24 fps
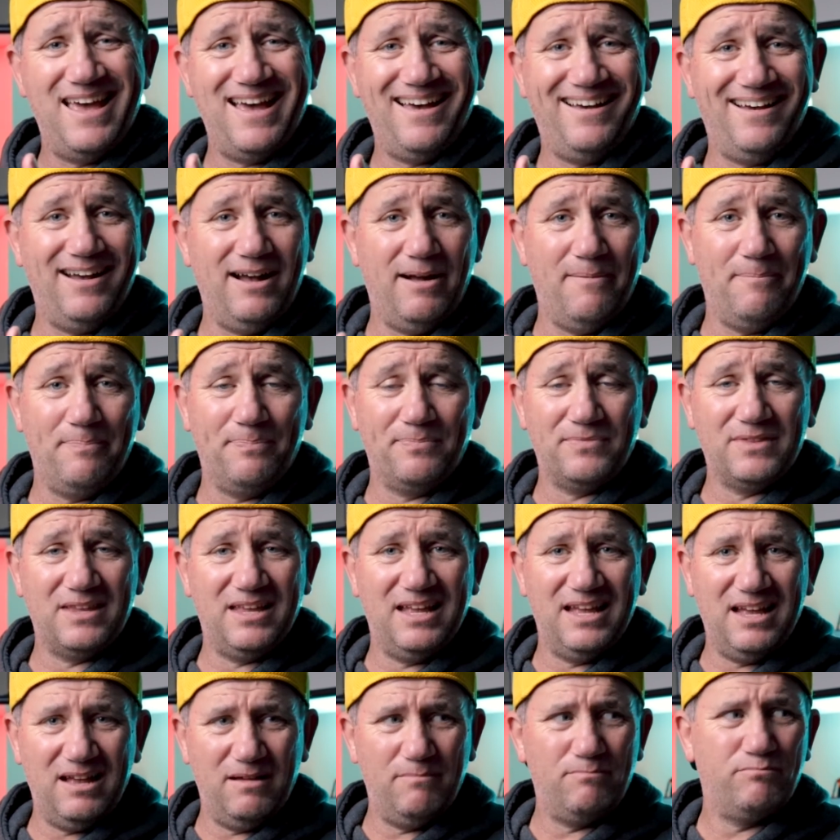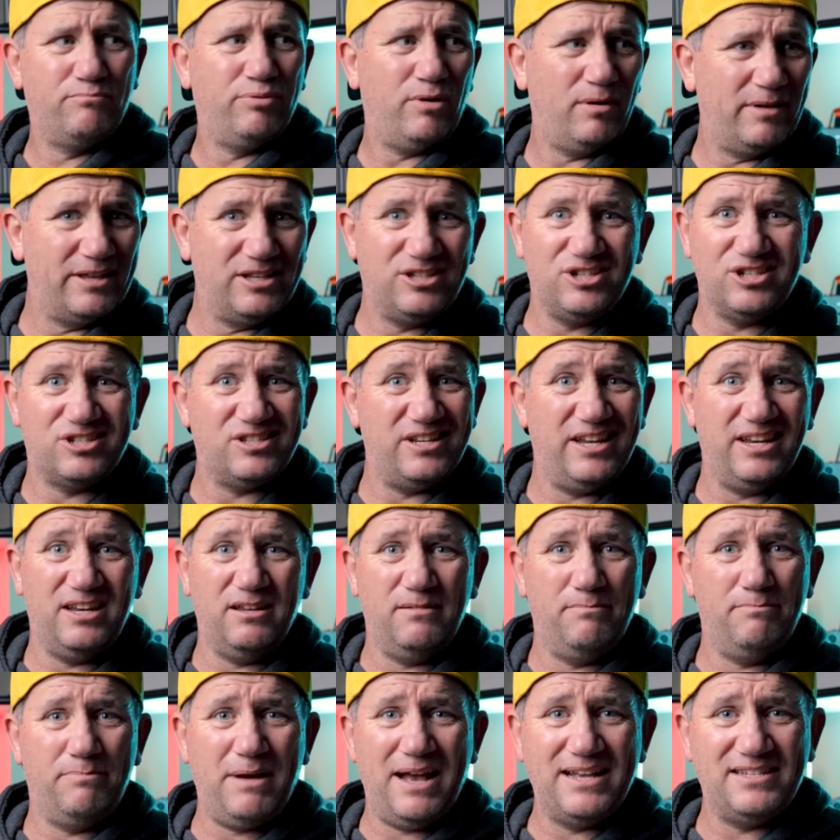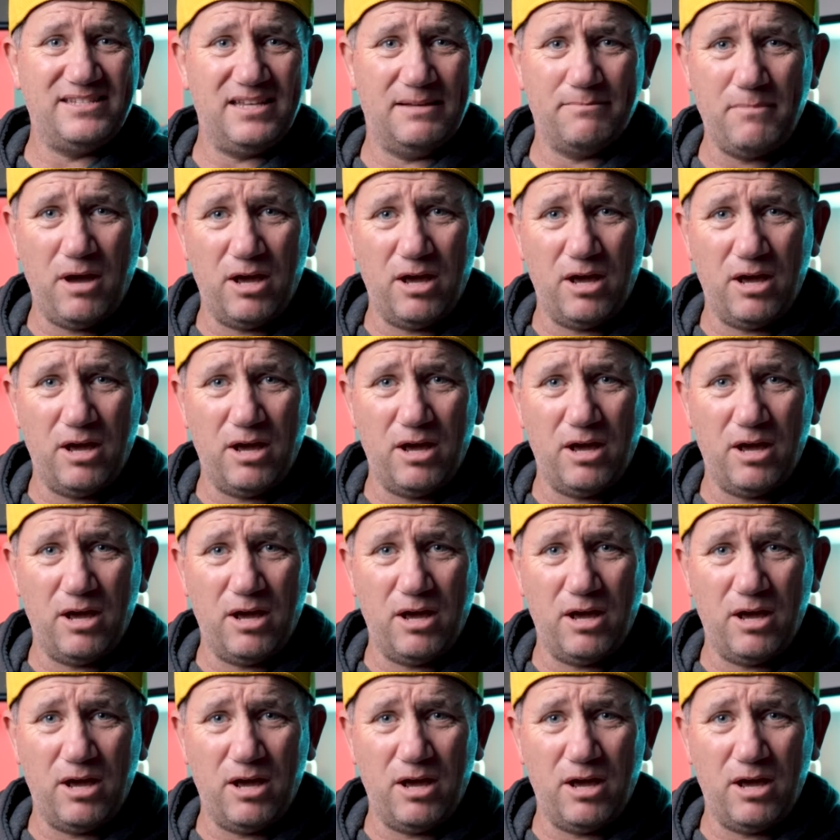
Probably just need a basic